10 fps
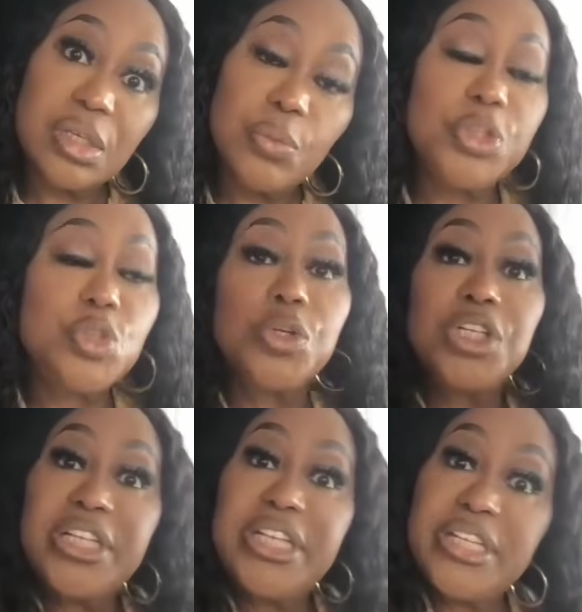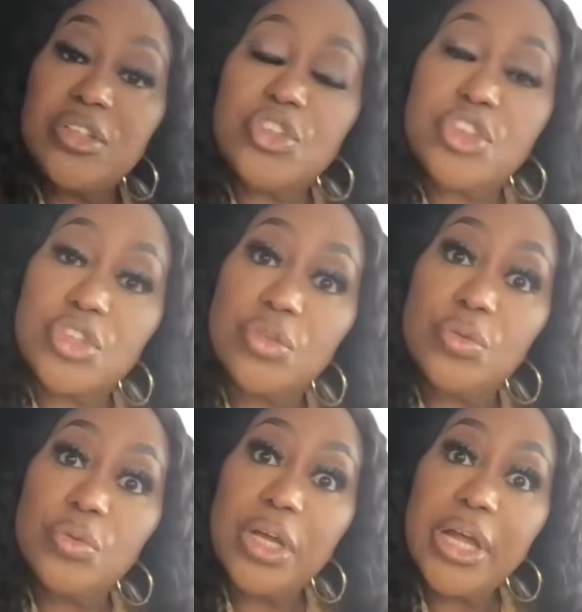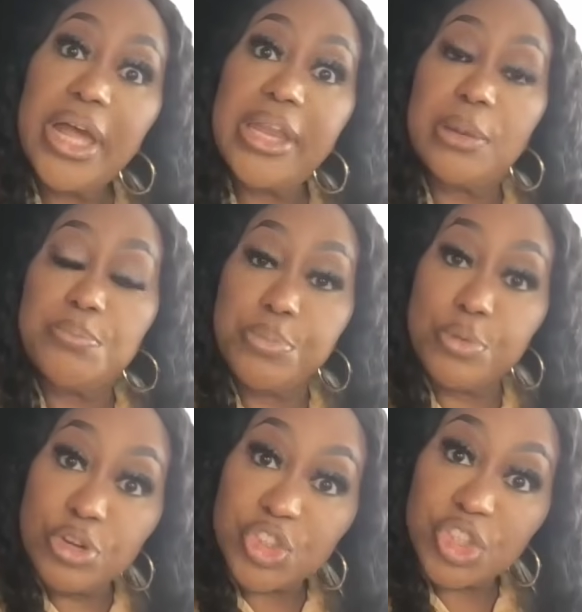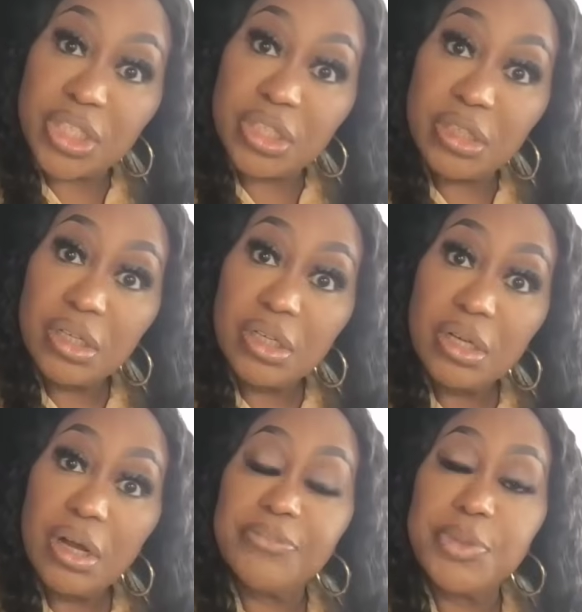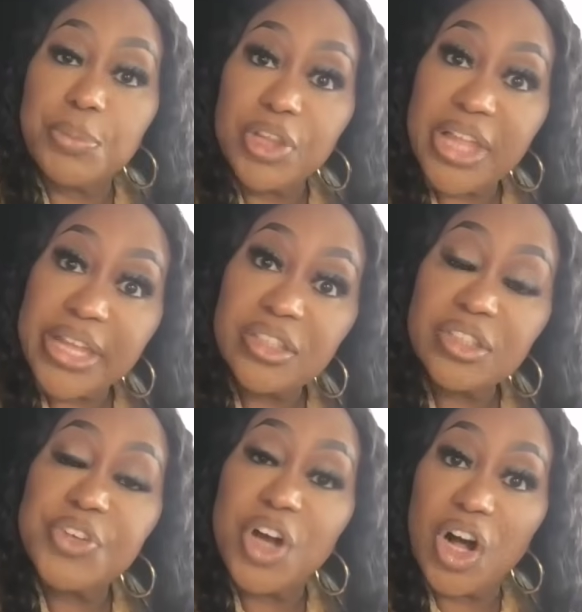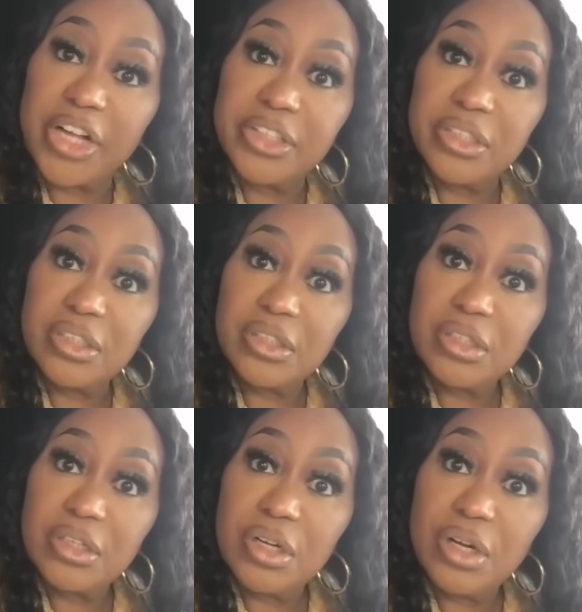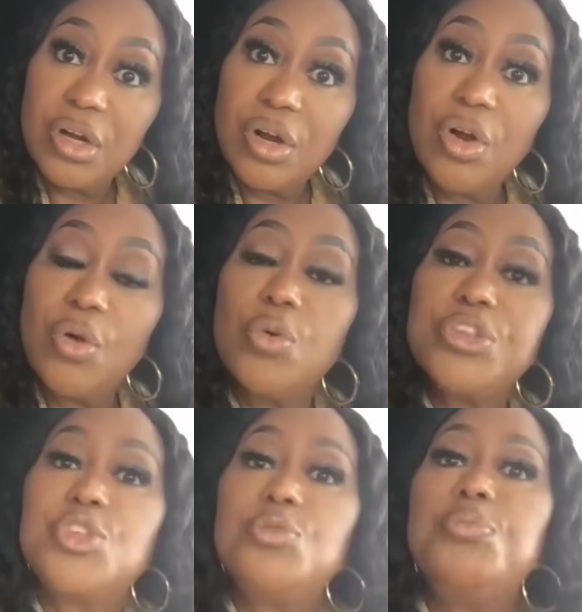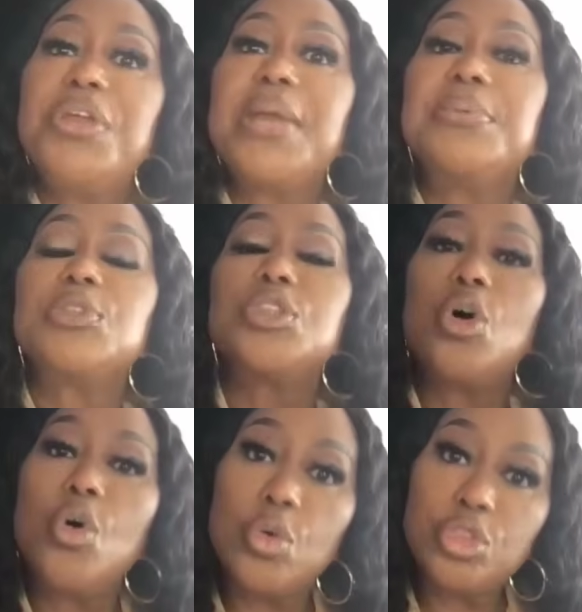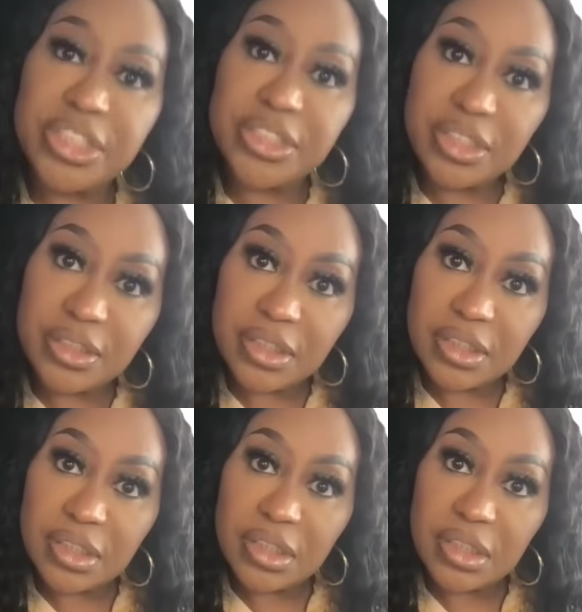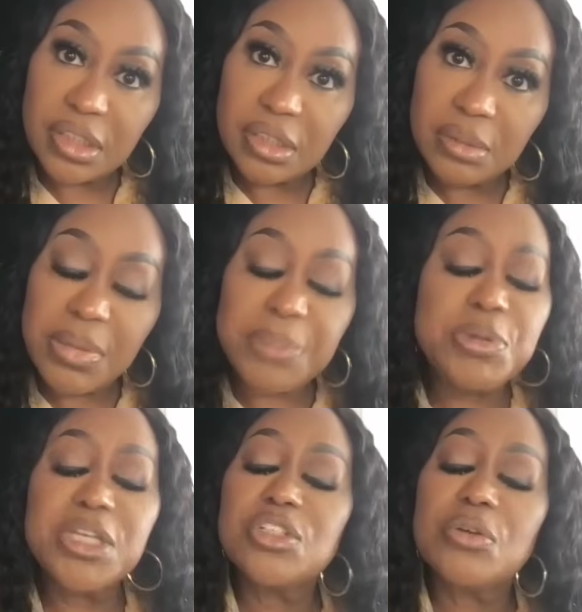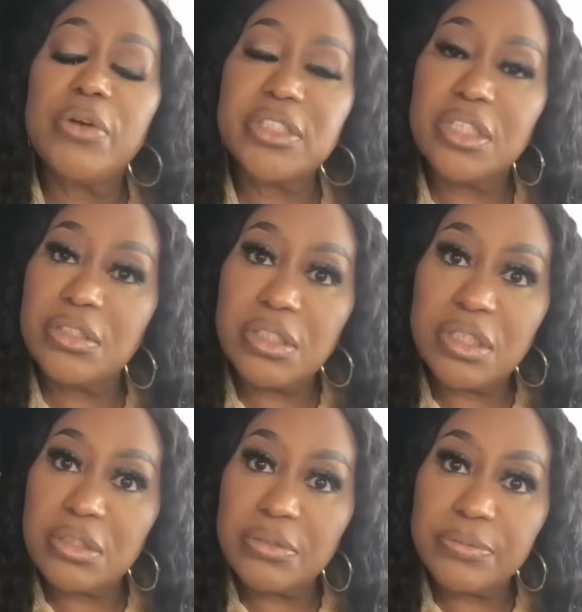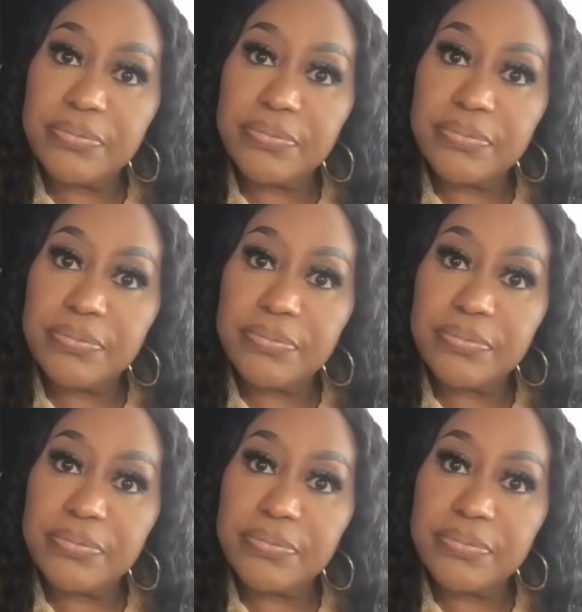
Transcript: which would lead into an abortion of the plans of God, or would you be able to hold it? My biggest question to you: